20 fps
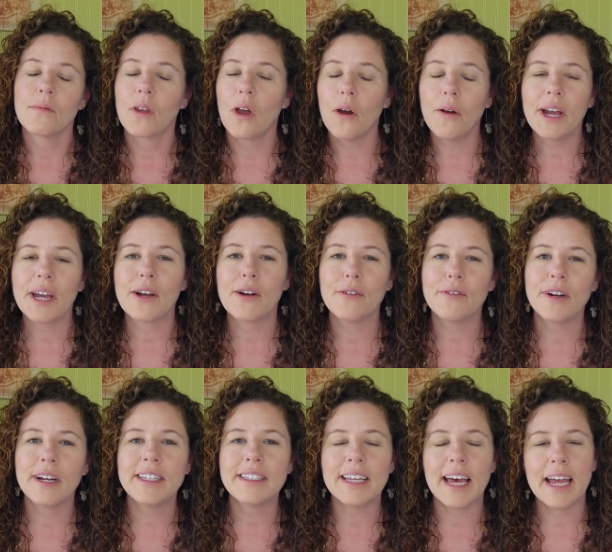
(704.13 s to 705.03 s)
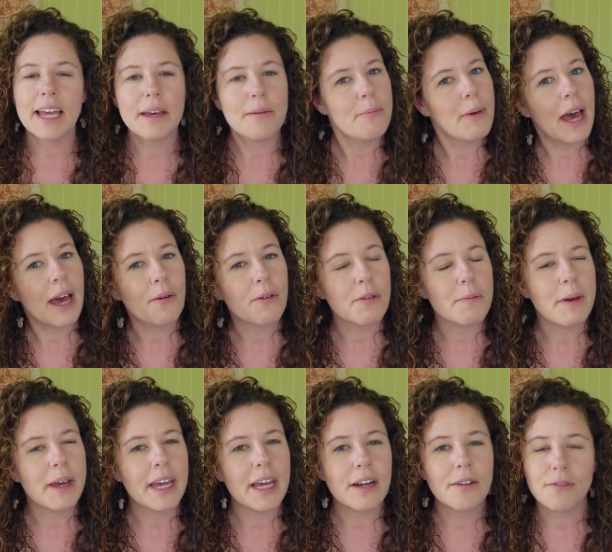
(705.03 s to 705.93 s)
All right, girlfriends, friends, I am back with
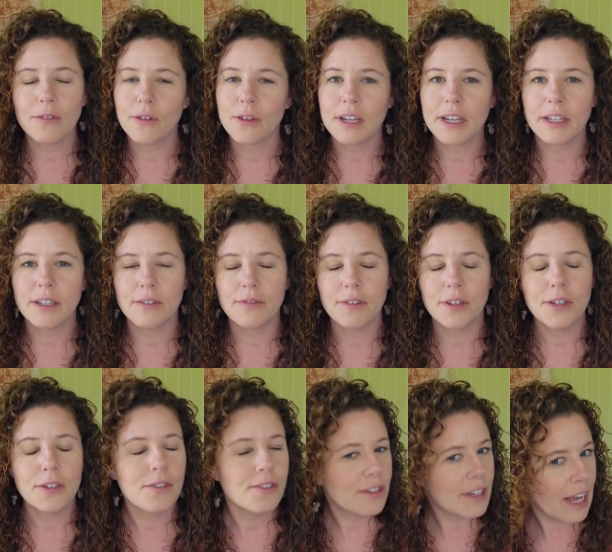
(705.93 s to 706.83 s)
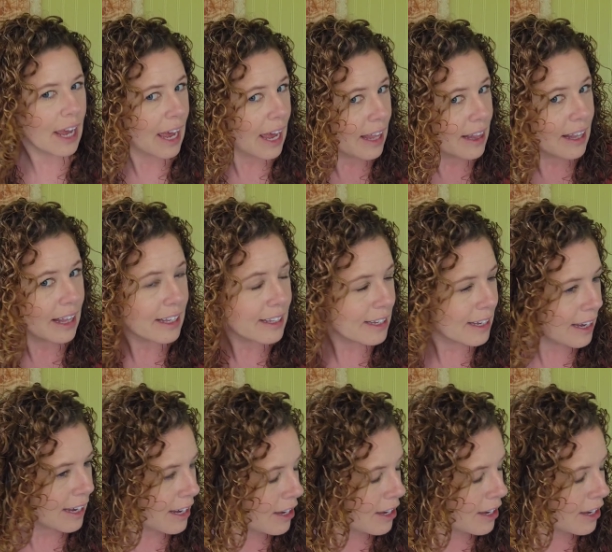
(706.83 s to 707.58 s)
my hair fully diffused and let's get